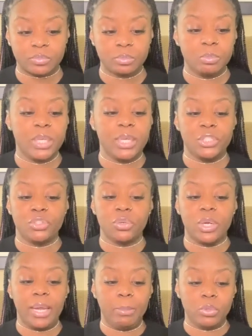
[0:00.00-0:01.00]
Because you're
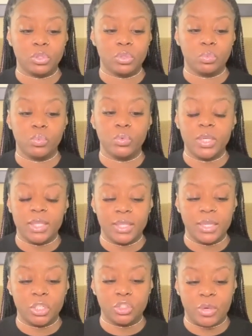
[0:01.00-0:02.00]
able to
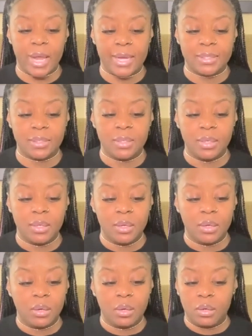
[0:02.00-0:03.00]
really attract.
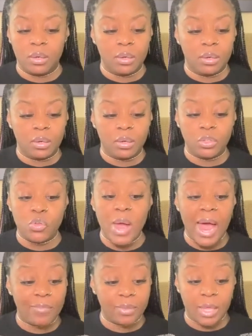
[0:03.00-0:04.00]
You
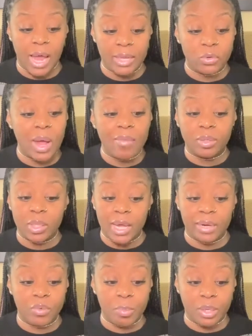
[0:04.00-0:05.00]
have a lot. You have a lot
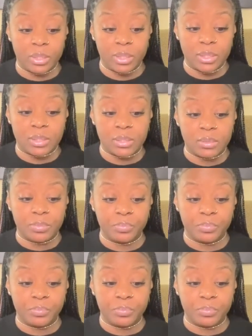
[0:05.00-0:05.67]
of abundance.